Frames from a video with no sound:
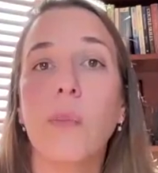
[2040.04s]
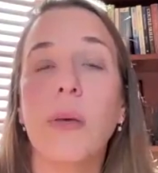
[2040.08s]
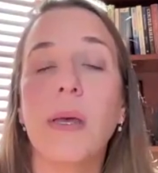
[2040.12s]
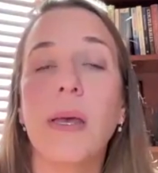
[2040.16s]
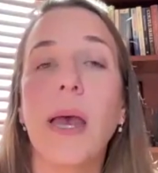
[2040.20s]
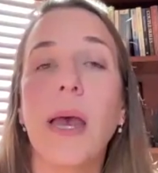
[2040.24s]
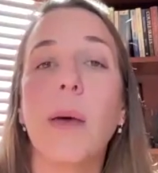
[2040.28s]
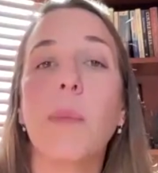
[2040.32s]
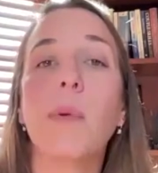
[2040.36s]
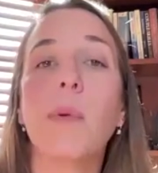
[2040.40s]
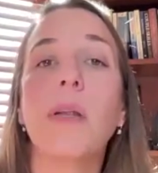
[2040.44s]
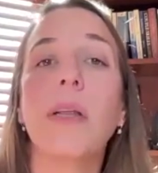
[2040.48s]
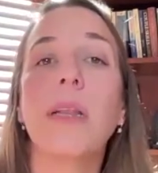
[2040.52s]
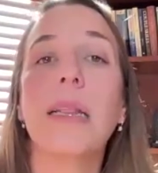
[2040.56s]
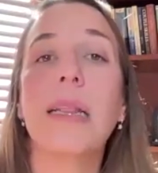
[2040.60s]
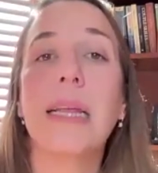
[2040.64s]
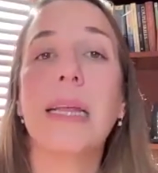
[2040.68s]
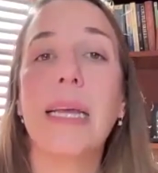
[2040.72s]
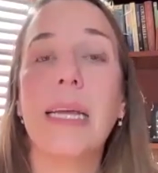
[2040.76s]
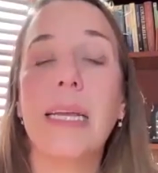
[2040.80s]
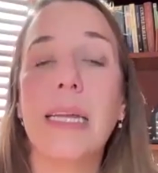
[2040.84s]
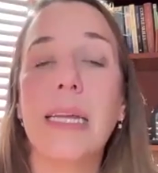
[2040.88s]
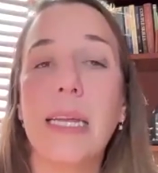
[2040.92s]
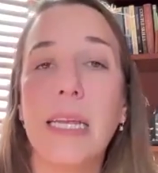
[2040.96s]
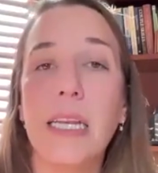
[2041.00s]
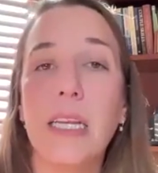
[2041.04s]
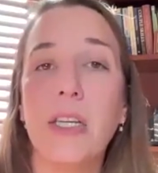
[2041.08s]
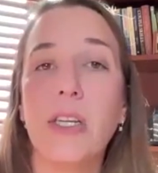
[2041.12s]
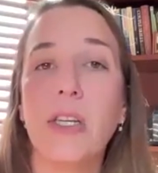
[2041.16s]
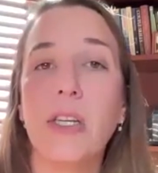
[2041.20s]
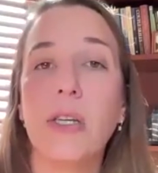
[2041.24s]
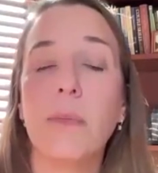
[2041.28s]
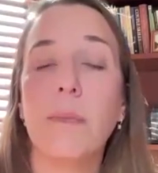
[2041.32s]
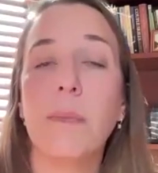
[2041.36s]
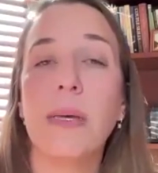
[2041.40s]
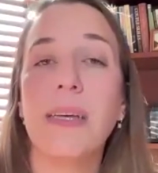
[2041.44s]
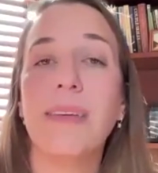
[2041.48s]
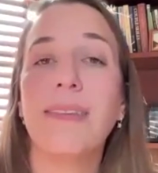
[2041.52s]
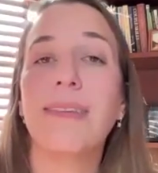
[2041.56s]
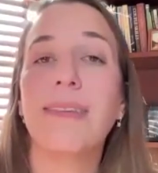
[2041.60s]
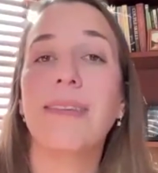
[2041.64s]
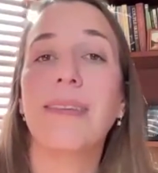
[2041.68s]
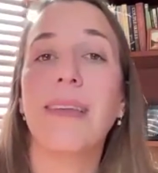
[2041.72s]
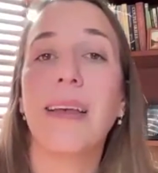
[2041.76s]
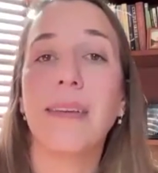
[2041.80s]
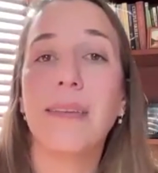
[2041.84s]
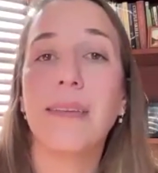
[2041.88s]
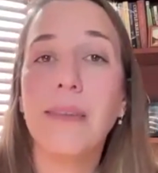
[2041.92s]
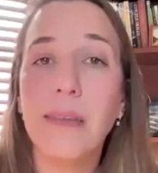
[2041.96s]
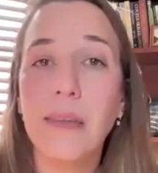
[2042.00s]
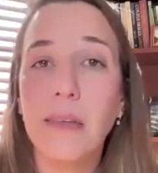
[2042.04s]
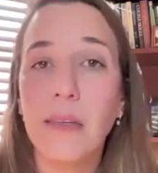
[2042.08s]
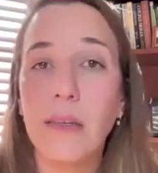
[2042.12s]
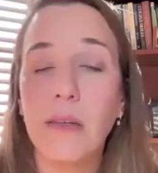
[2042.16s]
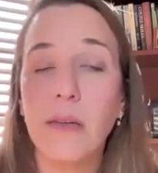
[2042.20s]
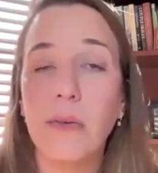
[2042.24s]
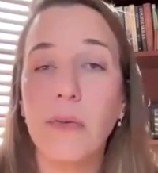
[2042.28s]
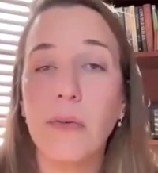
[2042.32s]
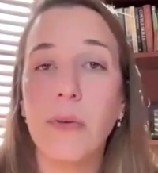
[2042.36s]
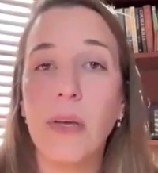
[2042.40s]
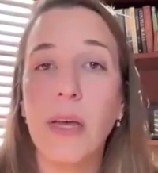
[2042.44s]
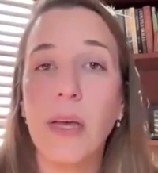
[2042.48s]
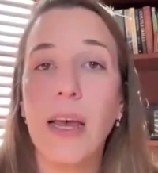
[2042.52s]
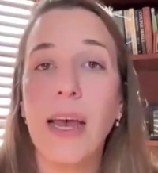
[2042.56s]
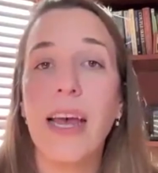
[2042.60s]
being able to lean in, to be sensitive